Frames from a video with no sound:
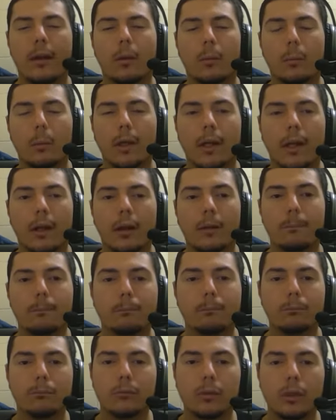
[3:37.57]
When
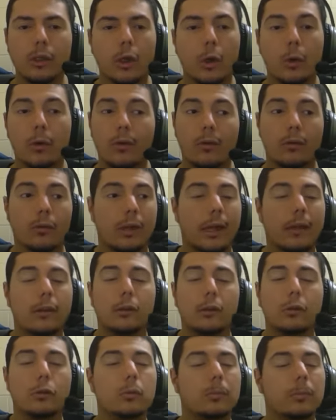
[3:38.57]
you know, because Kelly
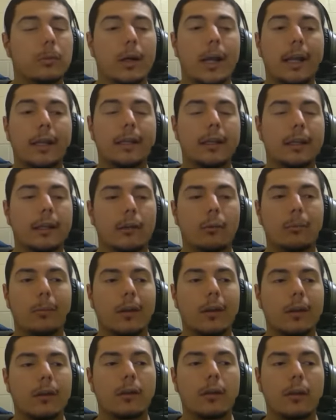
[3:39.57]
Oubre, I think, has
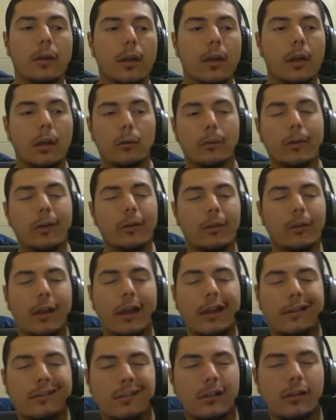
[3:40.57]
been a great
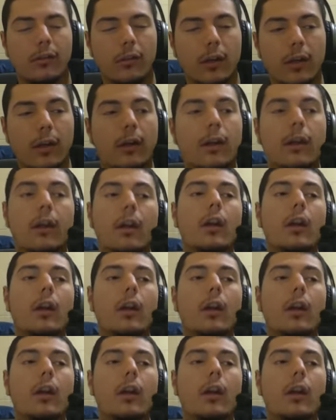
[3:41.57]
slasher this year.